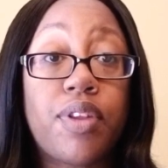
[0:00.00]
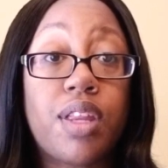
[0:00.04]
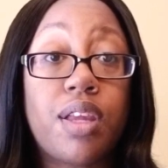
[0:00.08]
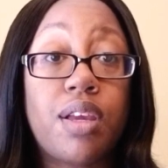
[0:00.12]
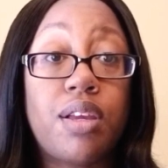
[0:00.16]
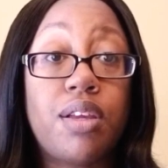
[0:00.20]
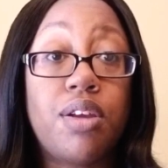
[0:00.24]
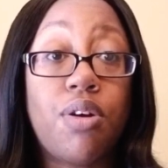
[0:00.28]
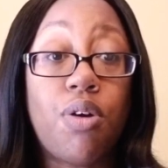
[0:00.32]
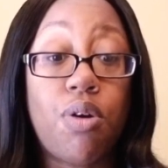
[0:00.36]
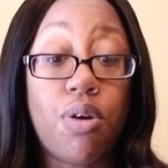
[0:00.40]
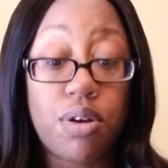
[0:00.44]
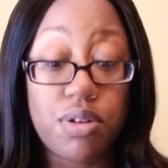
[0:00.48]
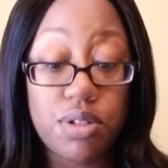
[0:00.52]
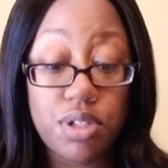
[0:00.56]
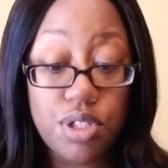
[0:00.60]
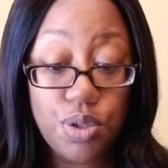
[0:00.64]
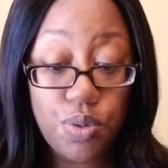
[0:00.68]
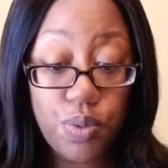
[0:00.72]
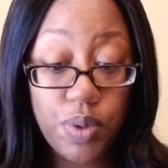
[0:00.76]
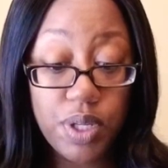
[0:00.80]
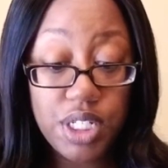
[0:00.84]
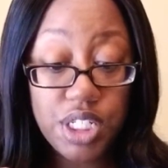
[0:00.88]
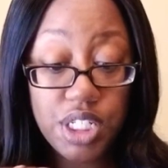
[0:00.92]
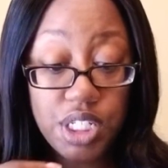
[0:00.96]

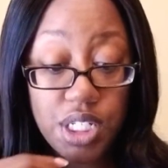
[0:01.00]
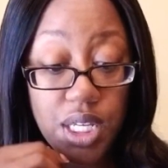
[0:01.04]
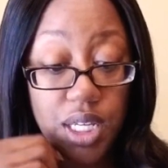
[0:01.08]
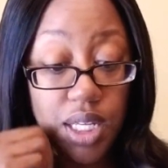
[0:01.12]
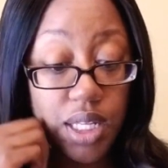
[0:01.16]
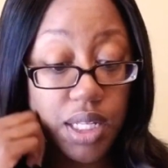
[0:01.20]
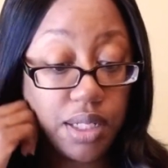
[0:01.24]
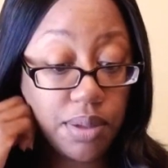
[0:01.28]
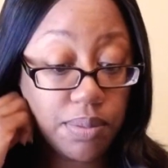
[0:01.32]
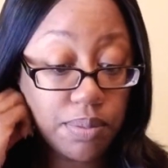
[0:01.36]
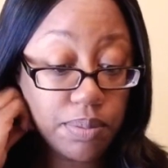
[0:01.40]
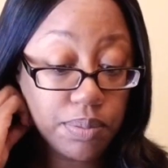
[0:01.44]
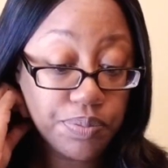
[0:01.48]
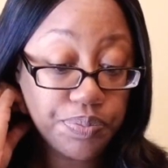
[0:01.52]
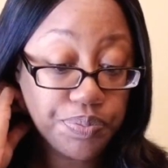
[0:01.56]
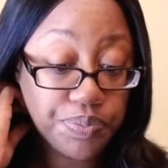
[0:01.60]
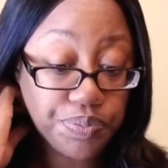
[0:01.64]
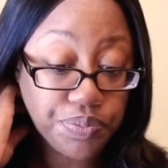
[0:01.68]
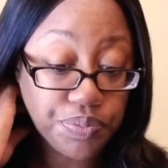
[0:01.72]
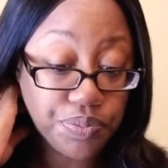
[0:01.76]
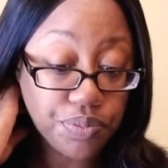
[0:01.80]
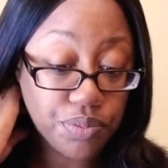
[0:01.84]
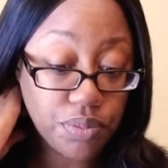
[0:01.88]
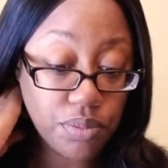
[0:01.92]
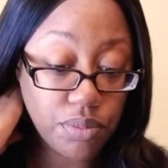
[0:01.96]
tuition,
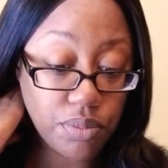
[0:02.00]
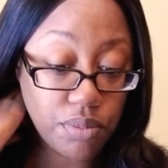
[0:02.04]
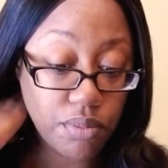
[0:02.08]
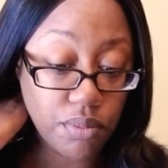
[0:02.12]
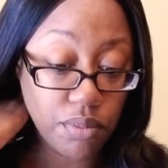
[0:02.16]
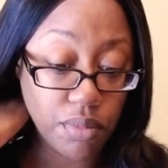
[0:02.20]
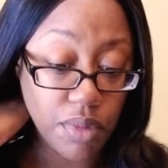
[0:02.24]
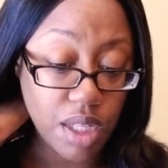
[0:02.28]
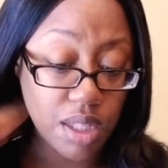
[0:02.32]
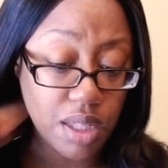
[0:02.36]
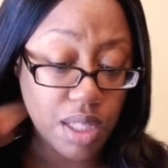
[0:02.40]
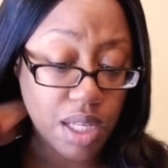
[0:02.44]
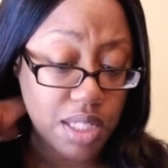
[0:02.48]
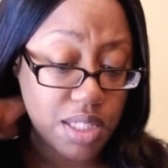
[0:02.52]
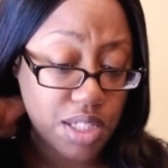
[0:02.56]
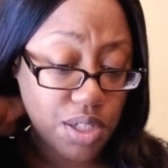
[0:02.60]
the